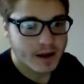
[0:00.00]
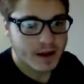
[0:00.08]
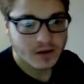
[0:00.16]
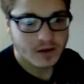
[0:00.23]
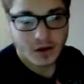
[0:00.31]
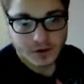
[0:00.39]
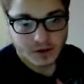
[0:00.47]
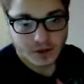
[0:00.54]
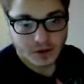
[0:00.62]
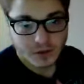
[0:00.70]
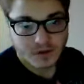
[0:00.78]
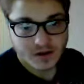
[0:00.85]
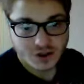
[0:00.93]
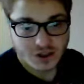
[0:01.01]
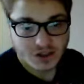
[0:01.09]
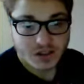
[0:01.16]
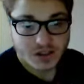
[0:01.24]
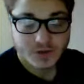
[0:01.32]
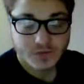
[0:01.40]
Allah, with liberty and
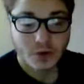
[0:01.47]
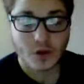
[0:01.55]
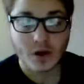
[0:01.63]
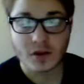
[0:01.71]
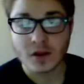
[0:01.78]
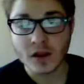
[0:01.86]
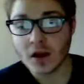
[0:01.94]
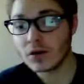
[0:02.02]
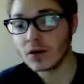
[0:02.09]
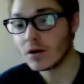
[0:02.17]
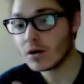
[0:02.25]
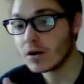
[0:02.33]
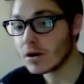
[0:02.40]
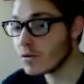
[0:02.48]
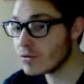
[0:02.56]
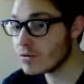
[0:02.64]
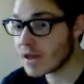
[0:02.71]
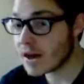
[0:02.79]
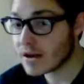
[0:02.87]
justice for all?
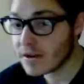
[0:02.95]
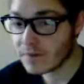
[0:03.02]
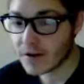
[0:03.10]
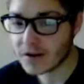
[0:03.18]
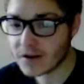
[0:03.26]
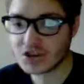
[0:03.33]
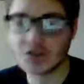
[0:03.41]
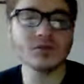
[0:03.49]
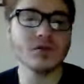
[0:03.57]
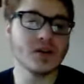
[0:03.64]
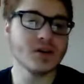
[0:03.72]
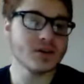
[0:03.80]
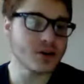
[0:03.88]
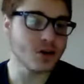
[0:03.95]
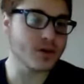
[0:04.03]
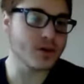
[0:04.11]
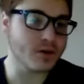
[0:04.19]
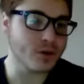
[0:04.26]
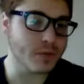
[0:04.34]
Would that offend you? No,
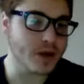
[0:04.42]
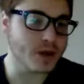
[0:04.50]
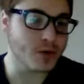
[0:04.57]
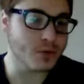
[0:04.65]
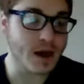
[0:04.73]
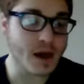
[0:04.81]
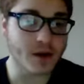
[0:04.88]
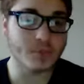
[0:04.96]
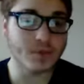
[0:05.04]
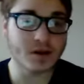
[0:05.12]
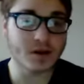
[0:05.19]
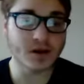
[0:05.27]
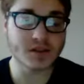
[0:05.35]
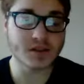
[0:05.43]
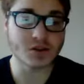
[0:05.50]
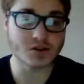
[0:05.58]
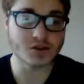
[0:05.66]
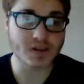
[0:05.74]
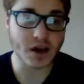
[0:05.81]
that would make you mad because
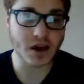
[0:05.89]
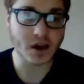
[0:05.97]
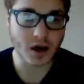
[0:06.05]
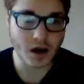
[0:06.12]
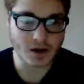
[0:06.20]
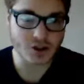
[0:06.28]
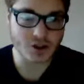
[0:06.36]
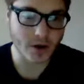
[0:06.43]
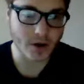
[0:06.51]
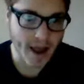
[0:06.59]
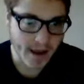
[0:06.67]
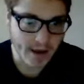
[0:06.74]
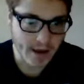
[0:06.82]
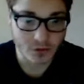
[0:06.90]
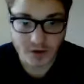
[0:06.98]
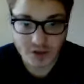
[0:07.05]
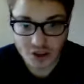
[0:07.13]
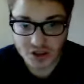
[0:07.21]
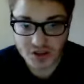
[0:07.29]
they're saying under Allah,
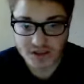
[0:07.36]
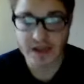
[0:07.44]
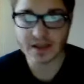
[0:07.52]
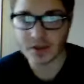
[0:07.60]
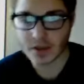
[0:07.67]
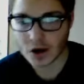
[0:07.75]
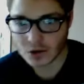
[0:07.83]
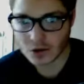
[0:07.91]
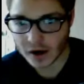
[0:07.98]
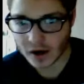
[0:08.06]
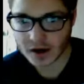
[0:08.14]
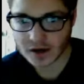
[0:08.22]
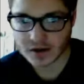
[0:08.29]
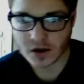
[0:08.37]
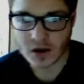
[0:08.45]
which is their God.